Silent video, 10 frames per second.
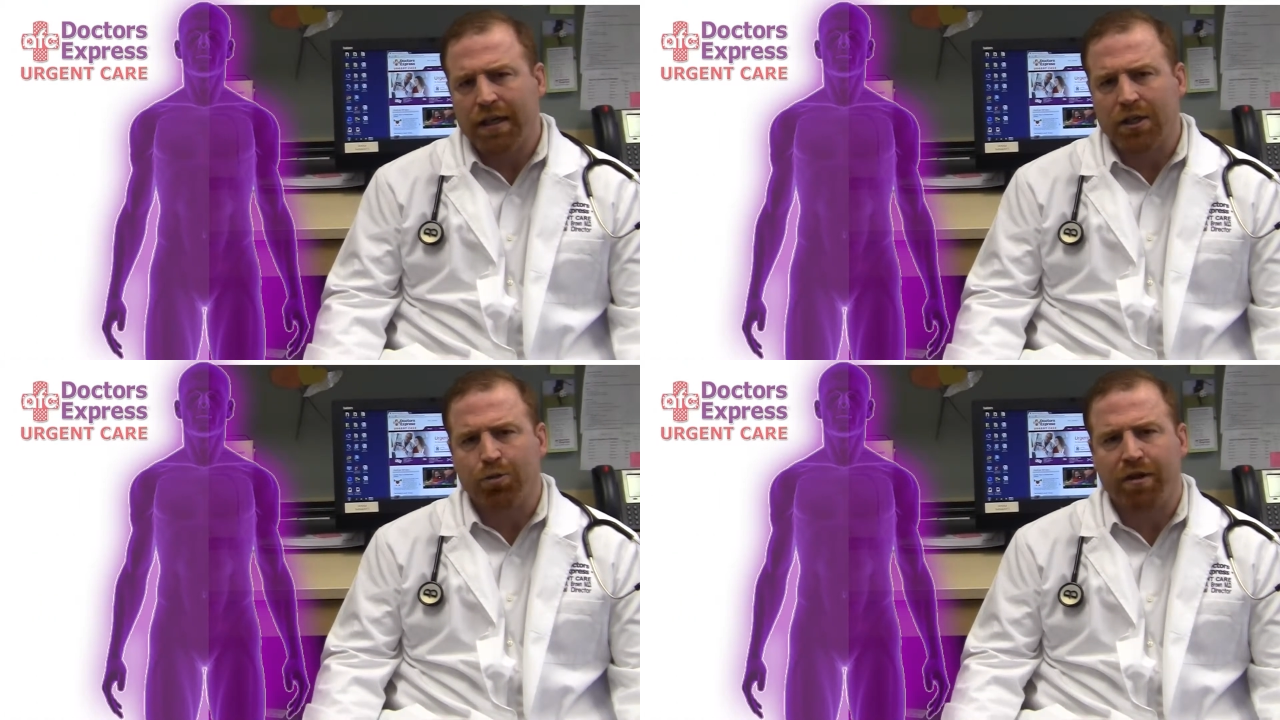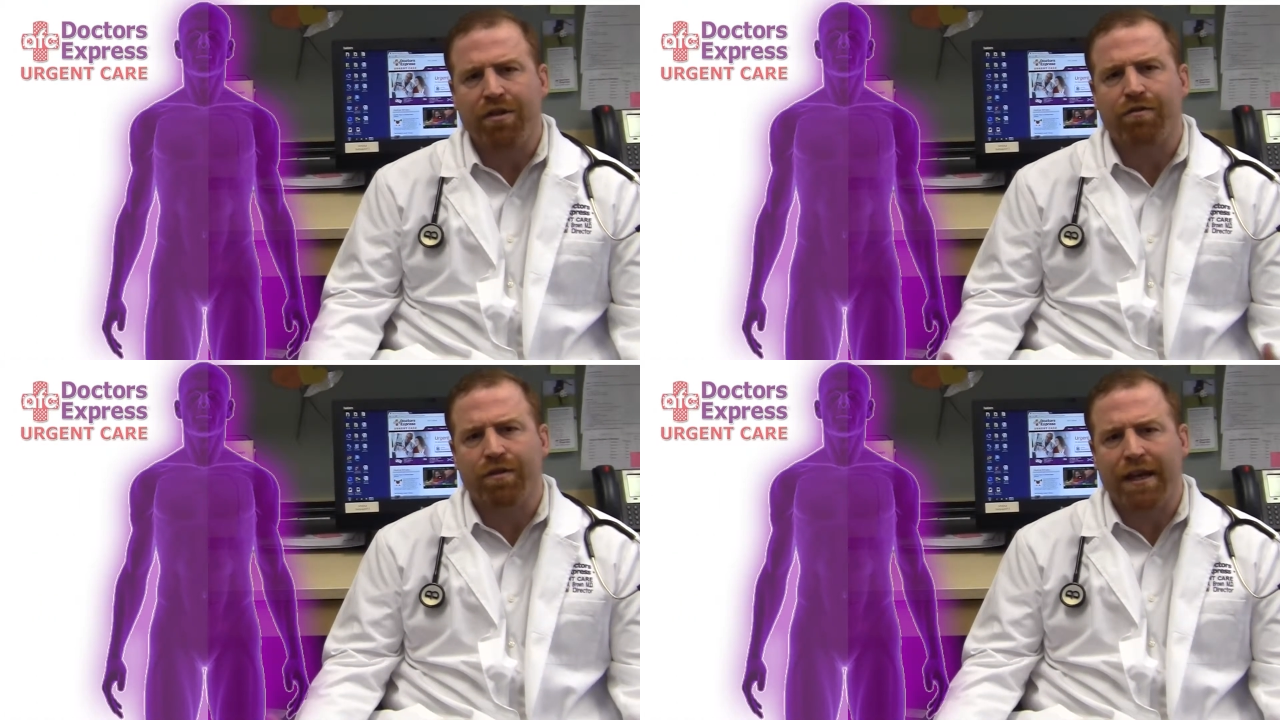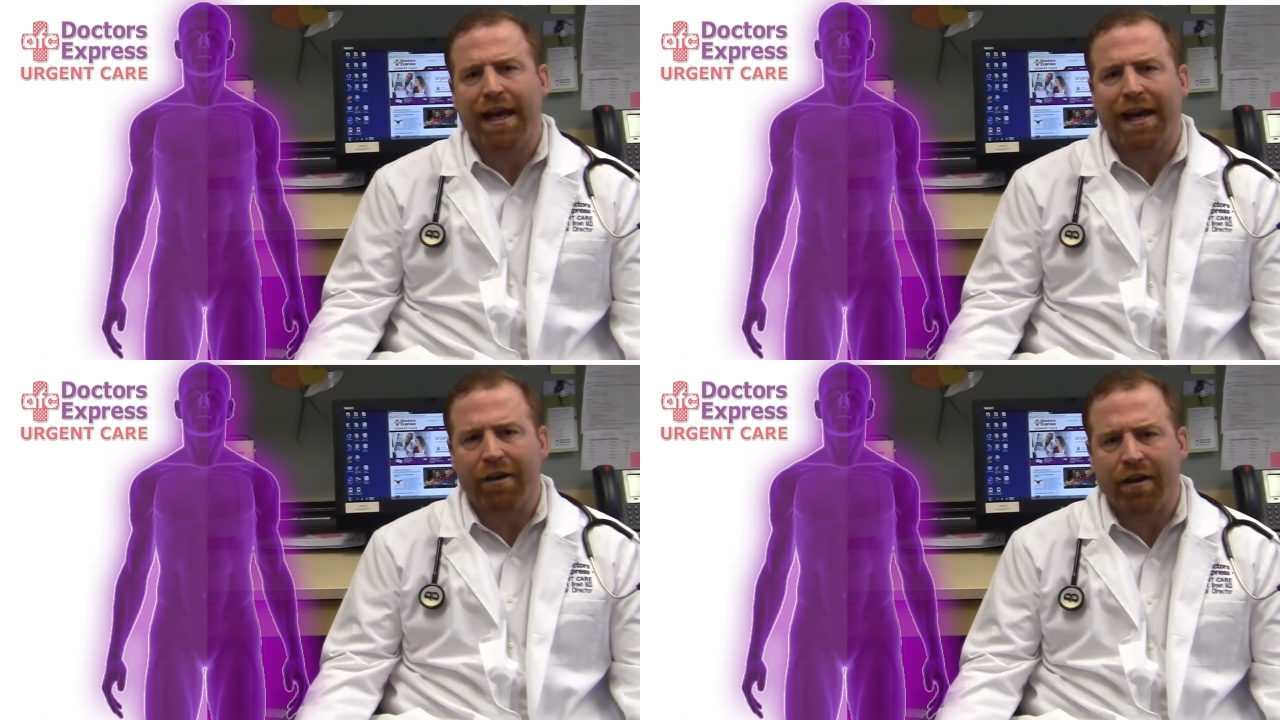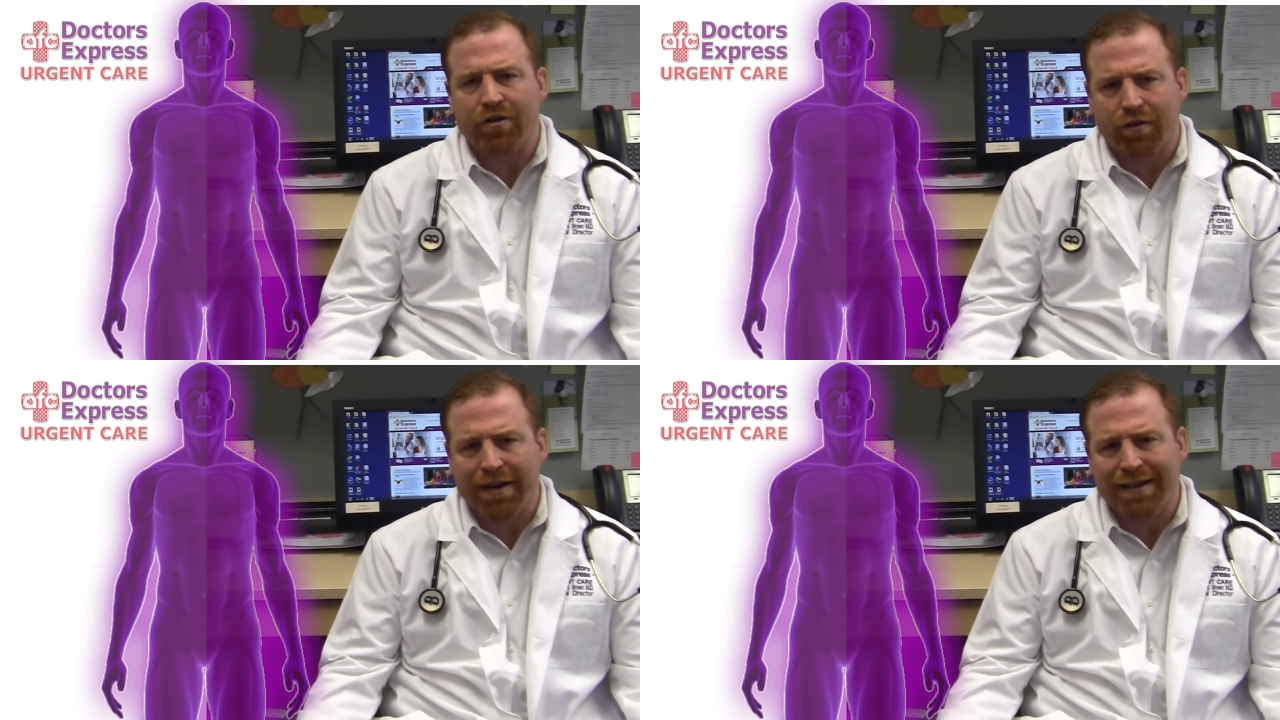It's spread through the air in
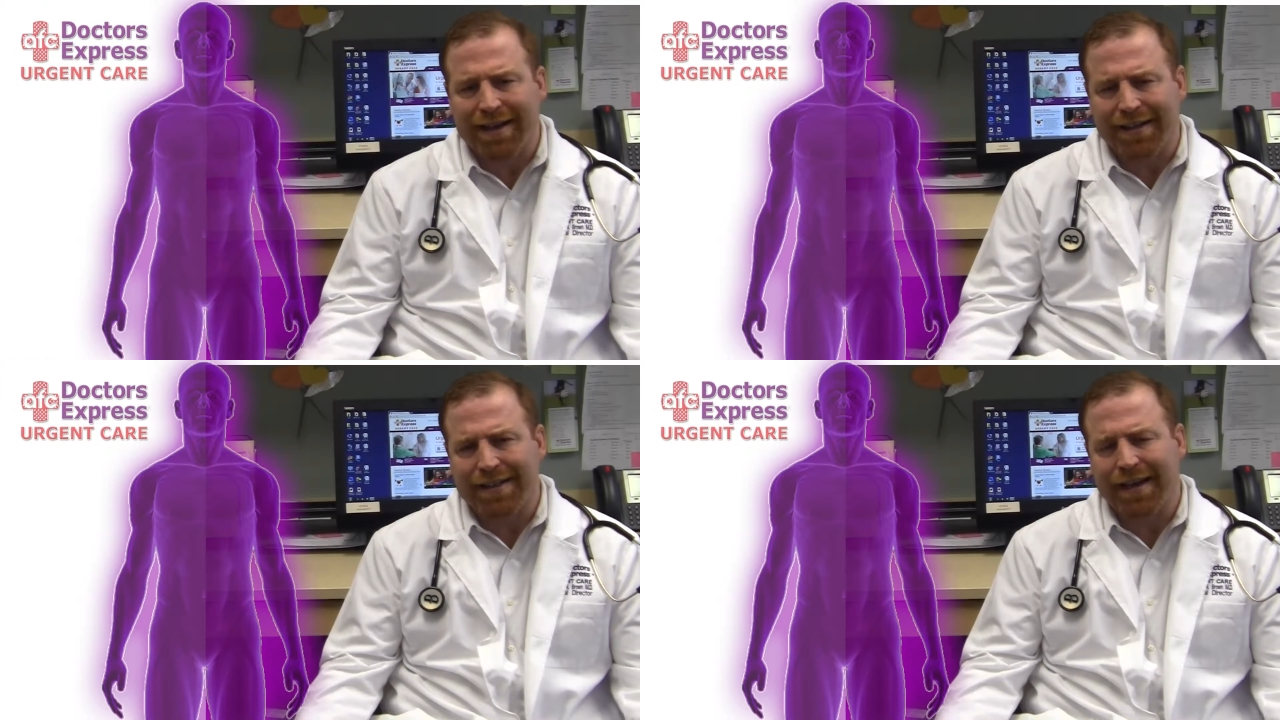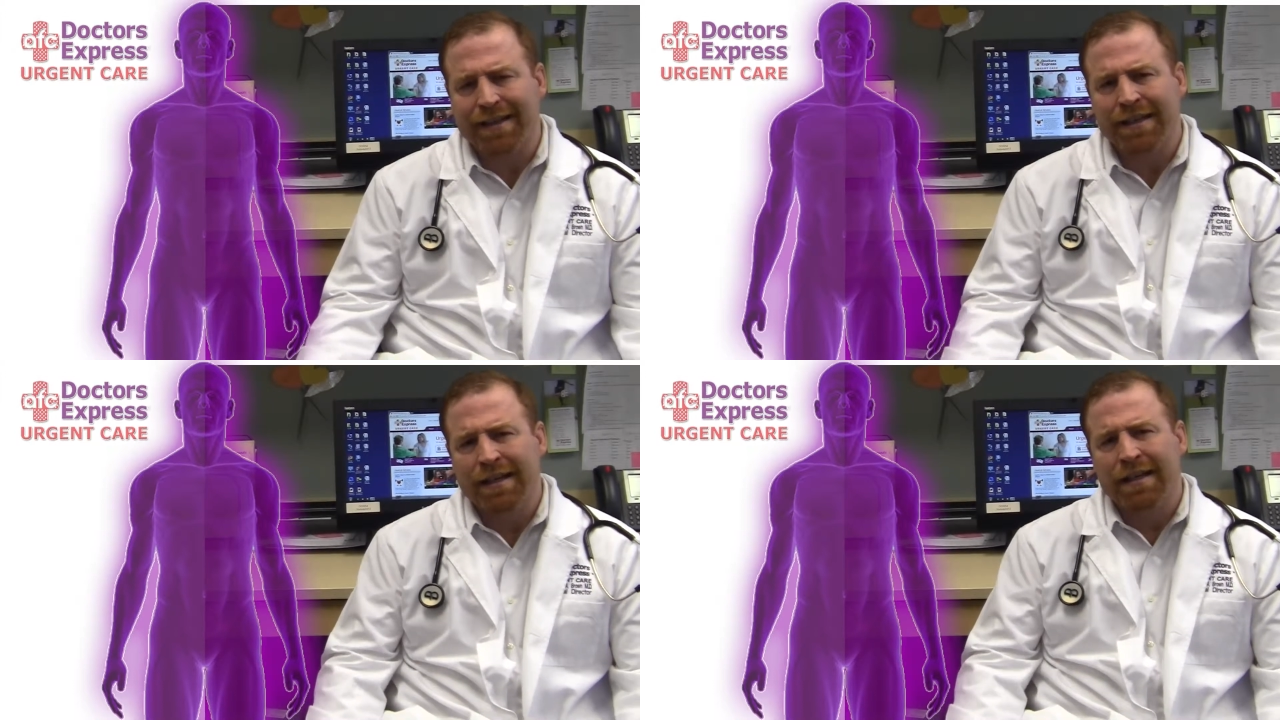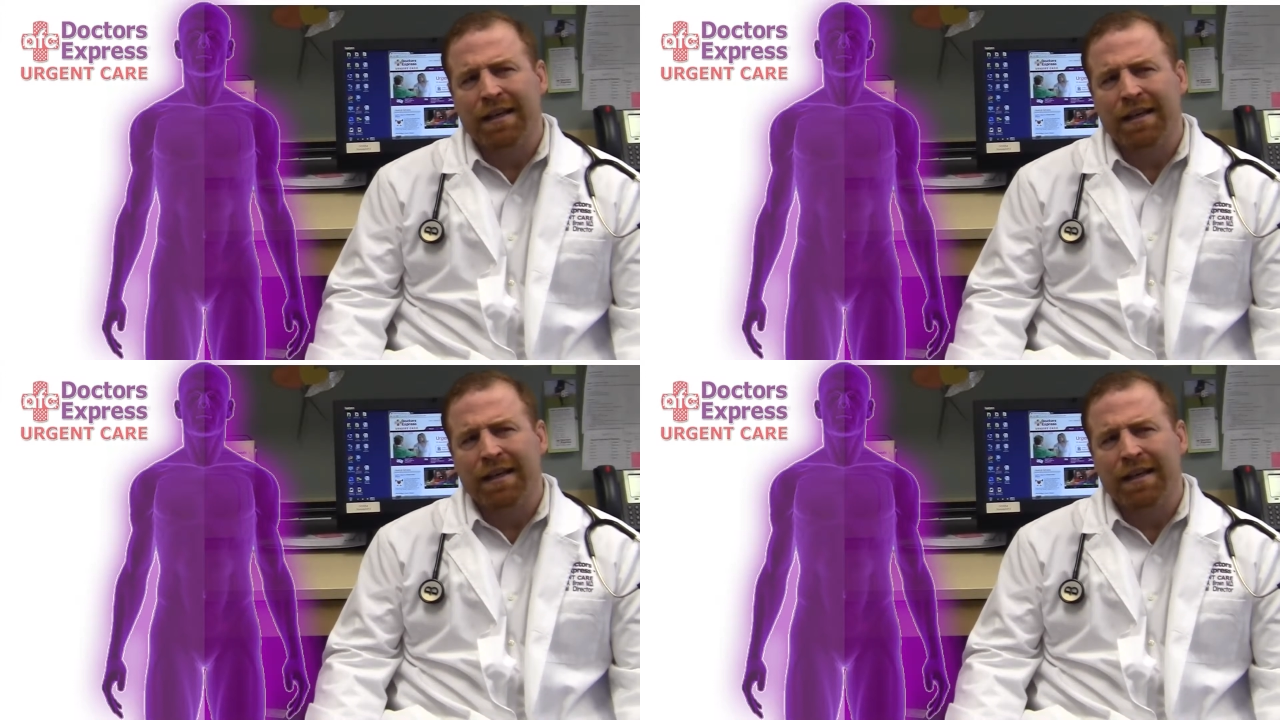direct contact,